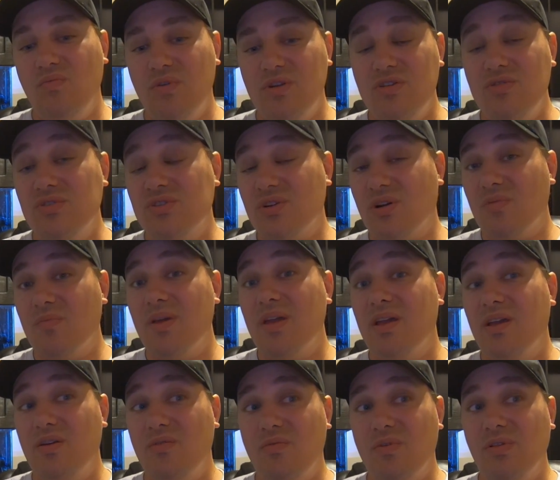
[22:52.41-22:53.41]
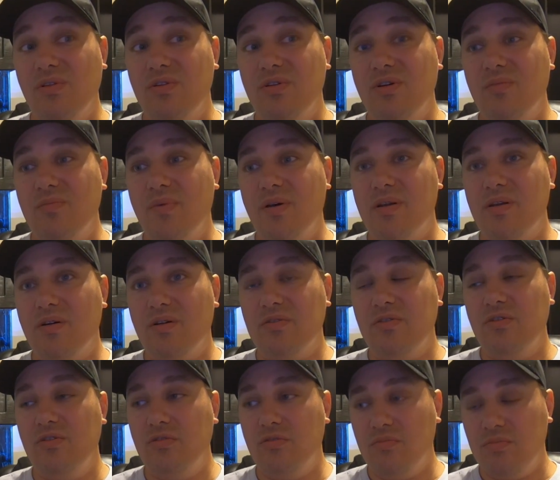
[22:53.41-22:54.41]
when you start making really good money
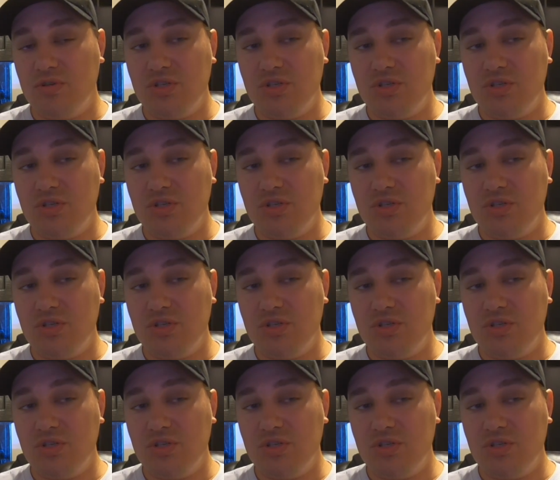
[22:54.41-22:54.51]
on YouTube,